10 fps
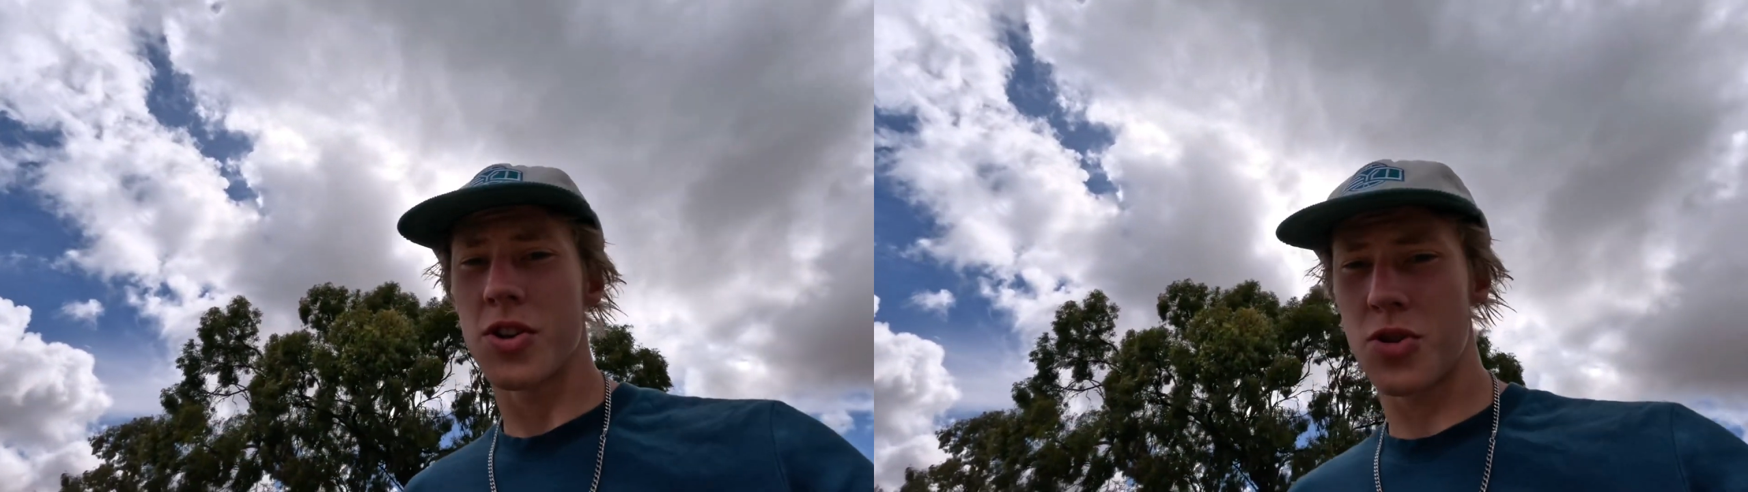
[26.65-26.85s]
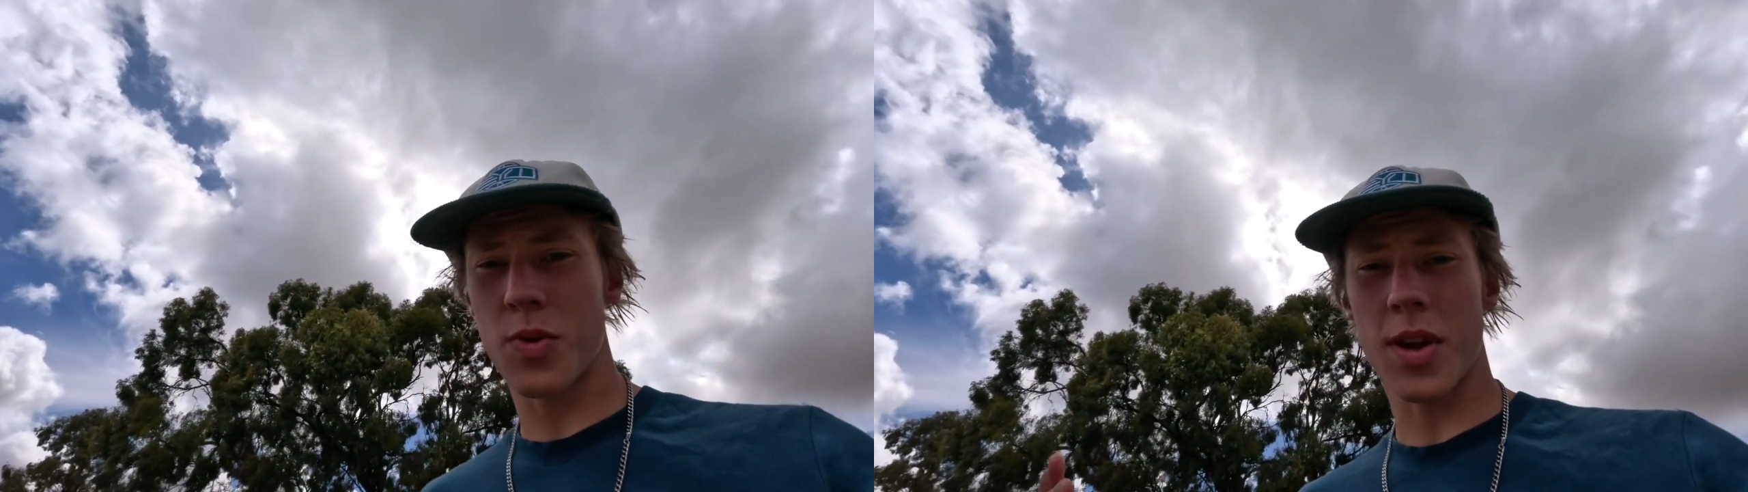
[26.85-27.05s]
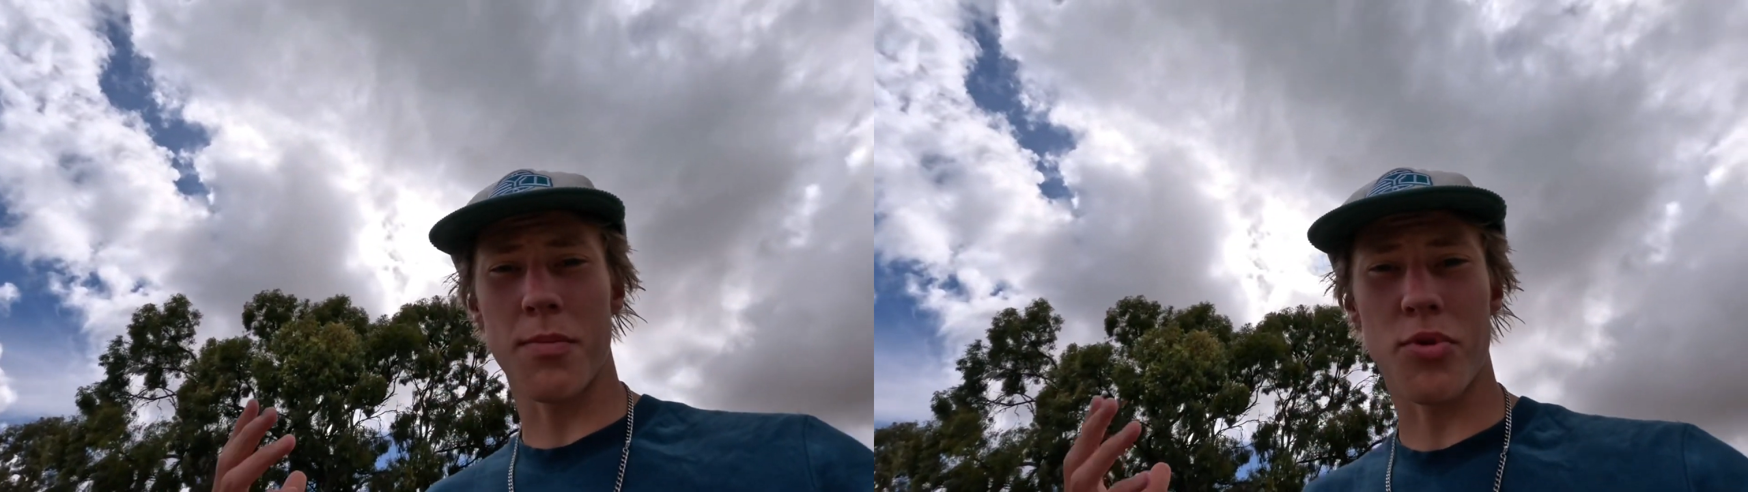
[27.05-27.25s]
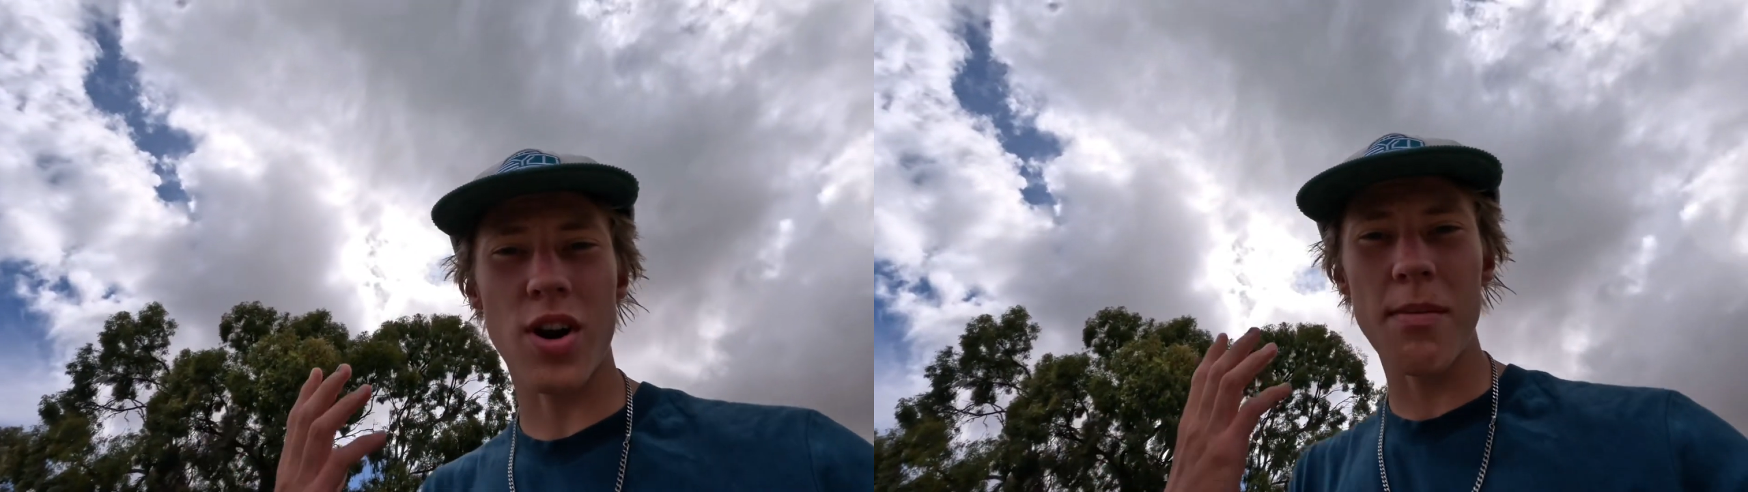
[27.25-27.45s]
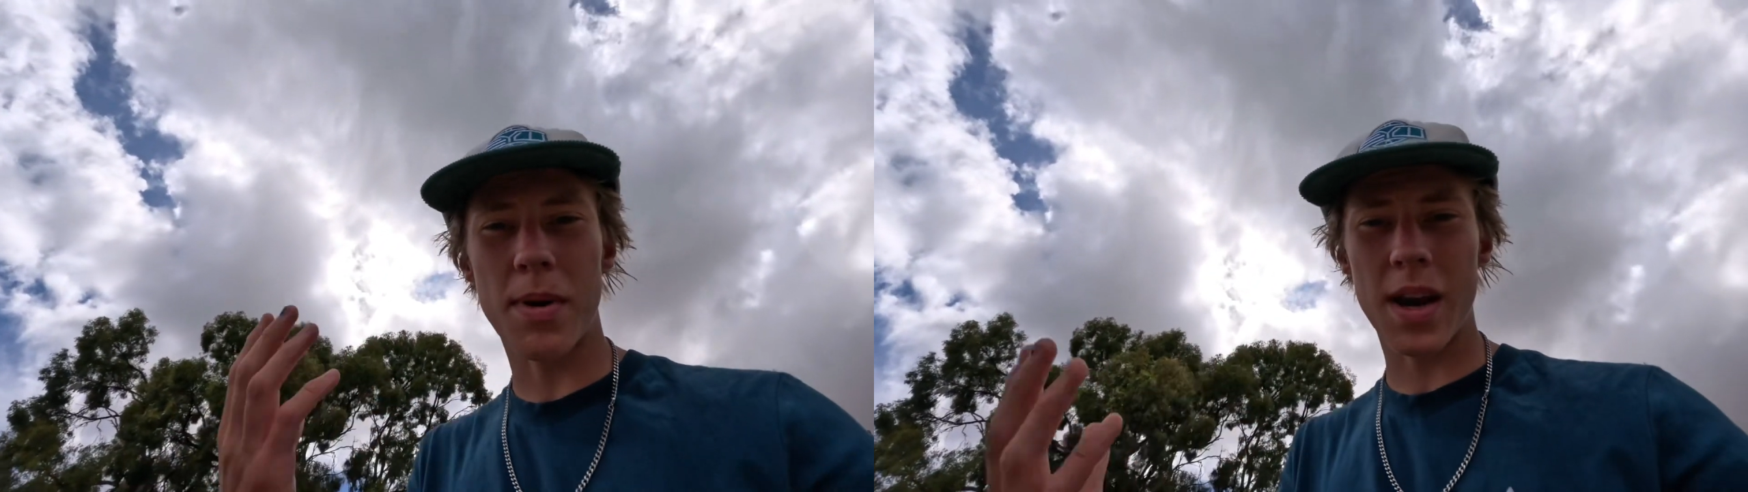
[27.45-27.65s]
doing a
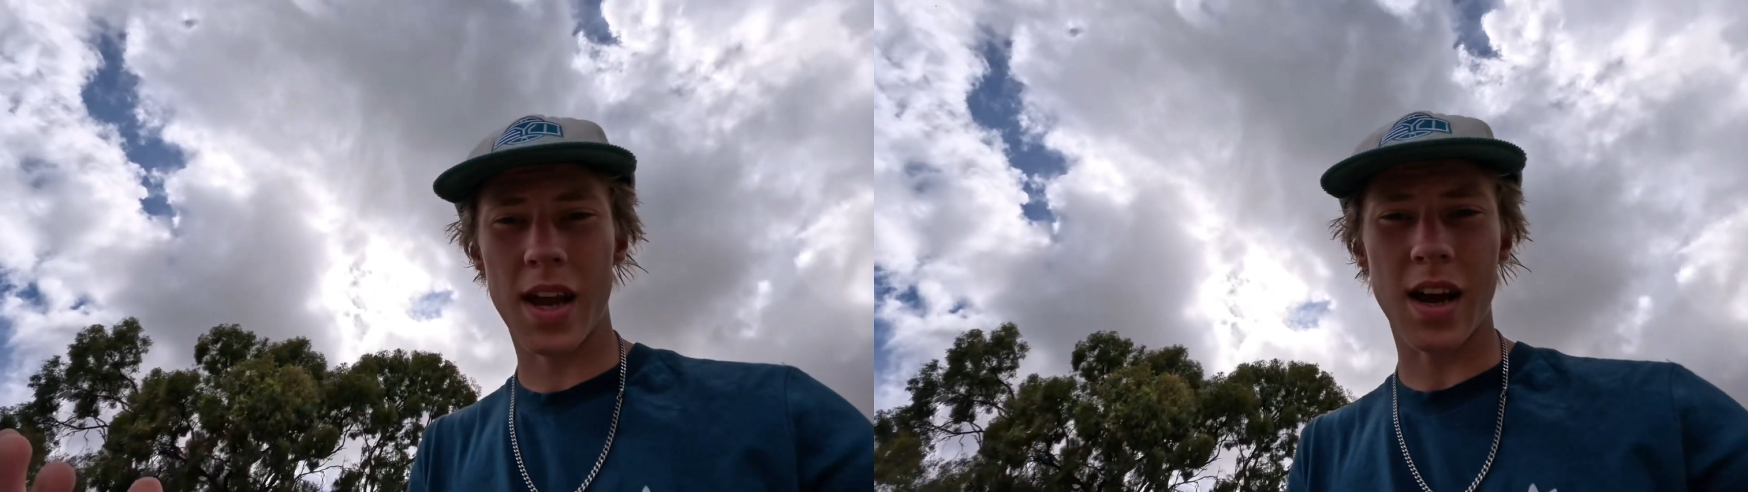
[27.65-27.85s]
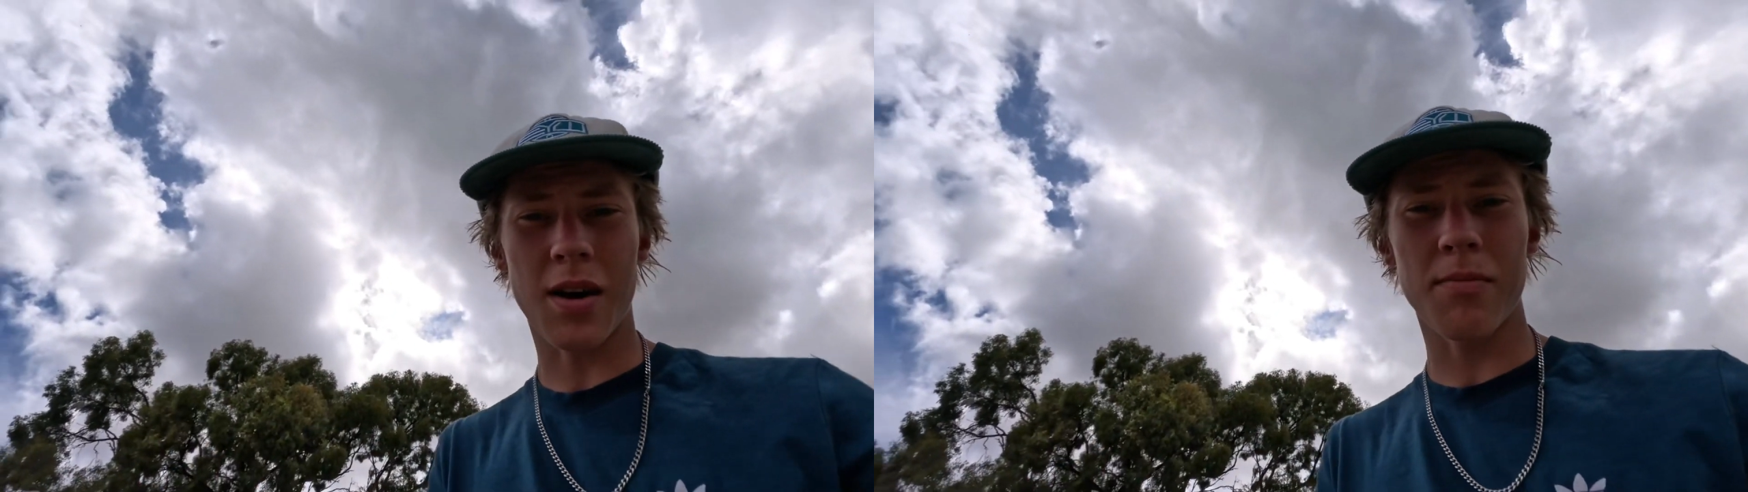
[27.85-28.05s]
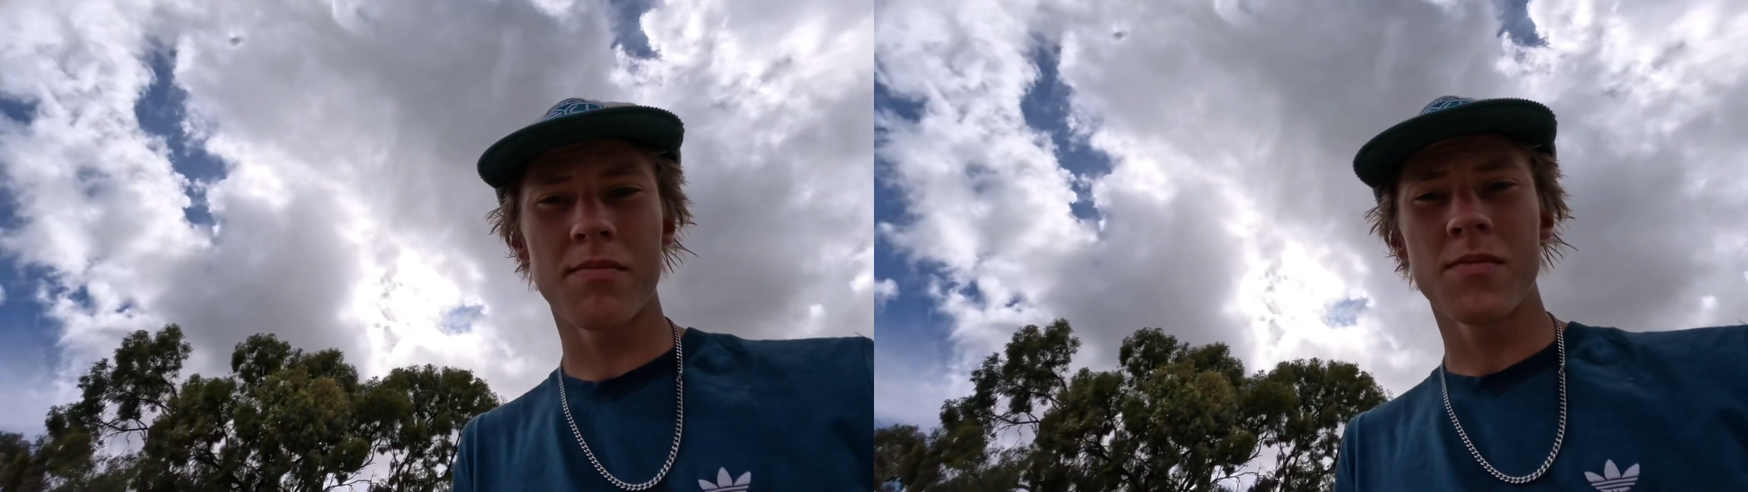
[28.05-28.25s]
Bride Buttercup